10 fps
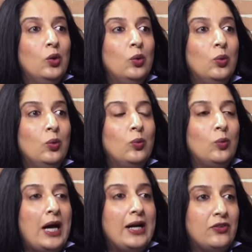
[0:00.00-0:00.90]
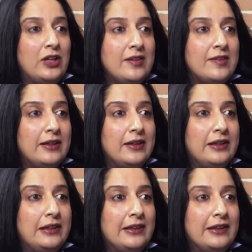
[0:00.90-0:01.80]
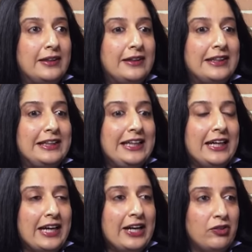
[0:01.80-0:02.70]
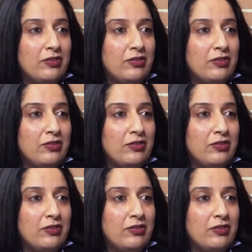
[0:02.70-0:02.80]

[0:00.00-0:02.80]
who actually said that uh, he had kind